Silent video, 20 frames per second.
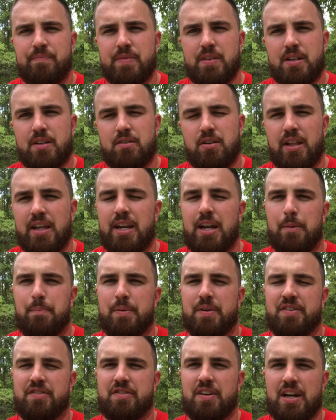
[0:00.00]
clean up
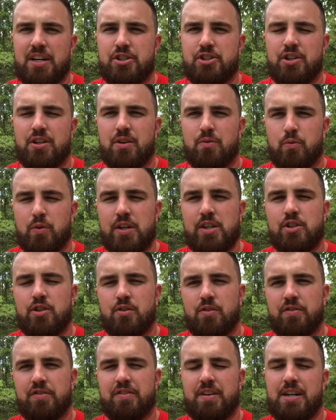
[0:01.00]
a
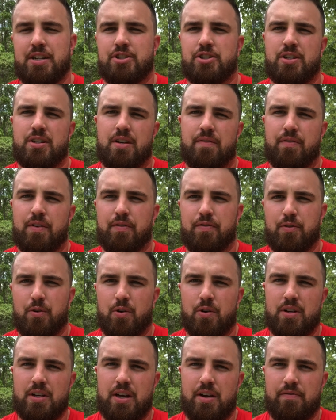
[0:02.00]
regional section of the
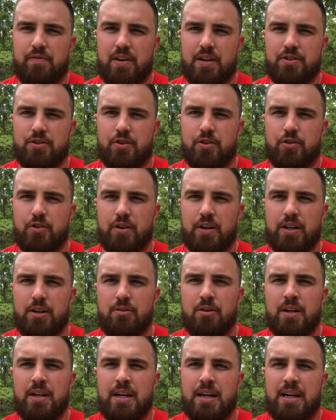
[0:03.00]
Florida Adventure Trail.
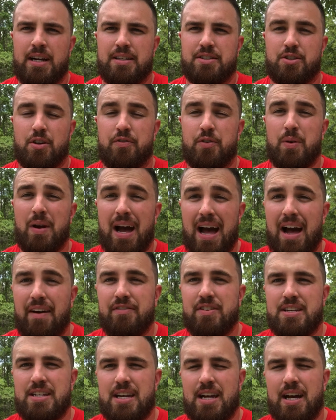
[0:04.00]
So if you
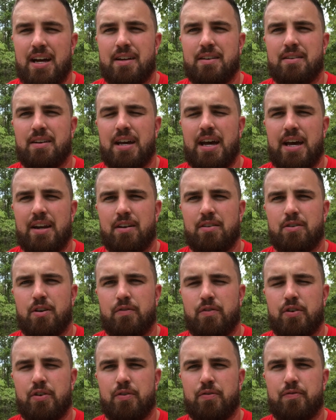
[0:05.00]
haven't yet, head on
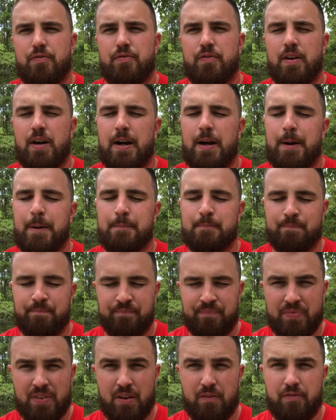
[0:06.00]
over to
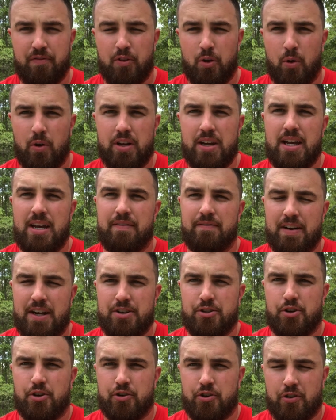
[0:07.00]
Florida
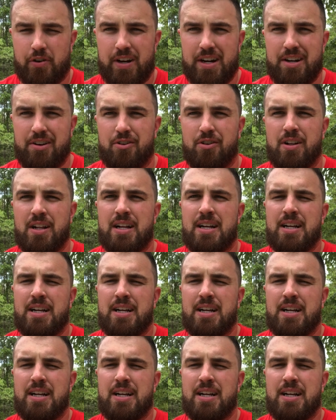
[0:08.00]
Adventure Trail,